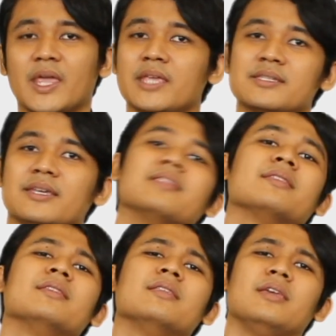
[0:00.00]
Is
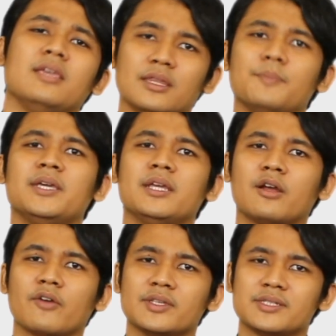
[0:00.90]
it in the
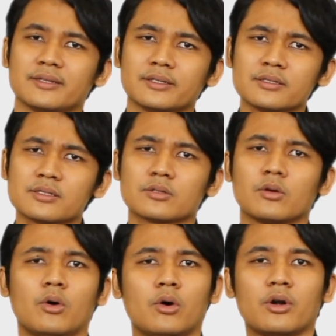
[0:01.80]
beginning of the sentence
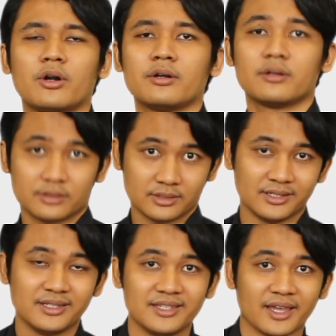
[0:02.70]
or
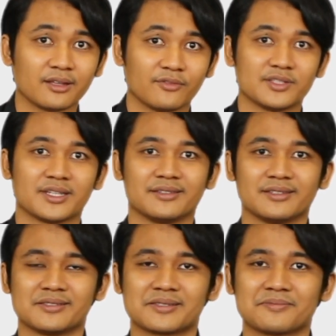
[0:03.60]
in the end of the
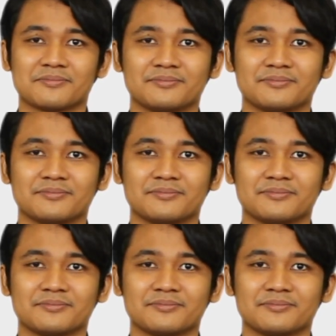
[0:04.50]
sentence?